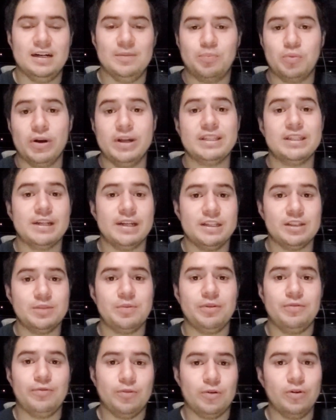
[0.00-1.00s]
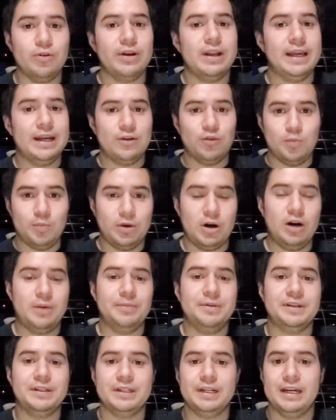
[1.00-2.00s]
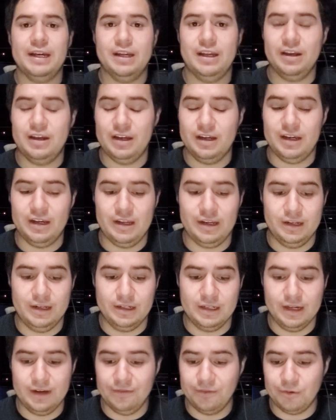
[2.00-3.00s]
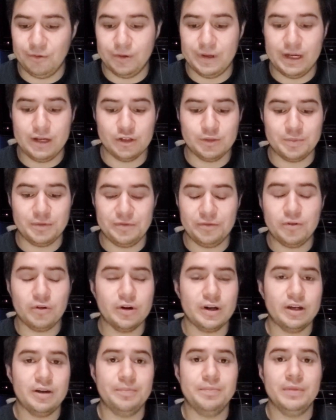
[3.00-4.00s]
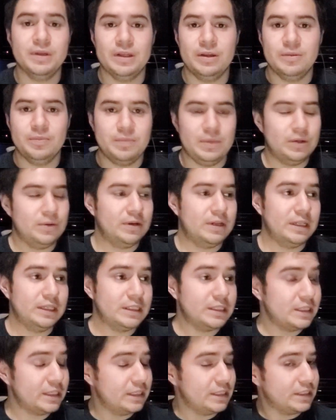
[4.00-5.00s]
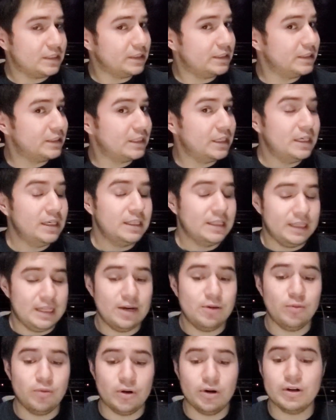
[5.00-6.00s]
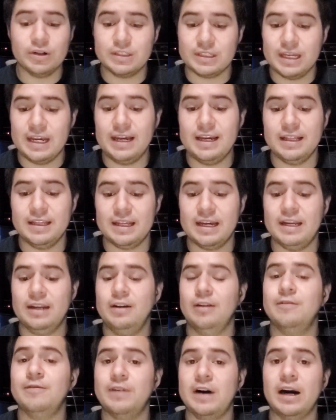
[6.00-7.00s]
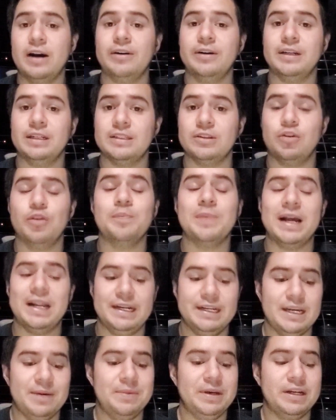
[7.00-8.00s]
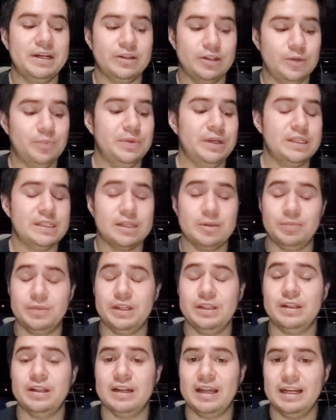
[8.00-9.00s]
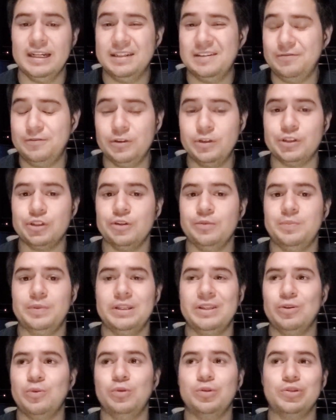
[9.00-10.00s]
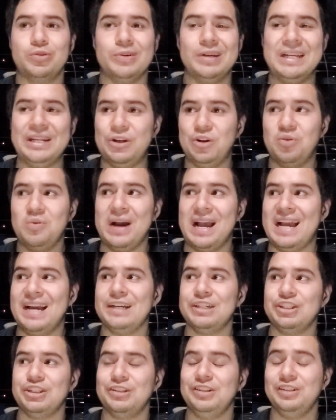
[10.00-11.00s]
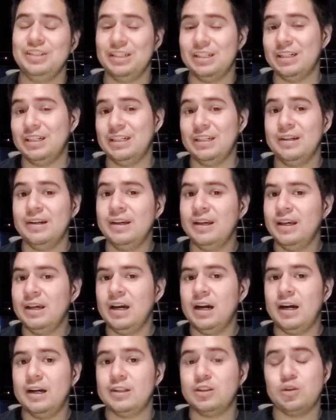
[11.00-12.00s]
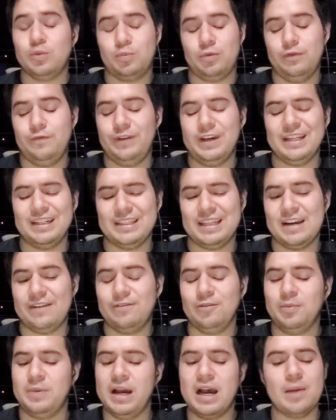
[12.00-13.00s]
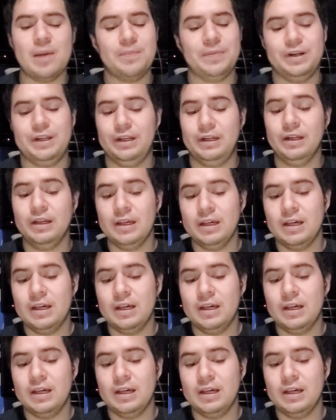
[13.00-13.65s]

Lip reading: presidents before, like Obama and everyone else before him, Bill Clinton and such, they were saying that a virus or a pandemic could be something in the likely future, but there was really no action done to prevent that from happening.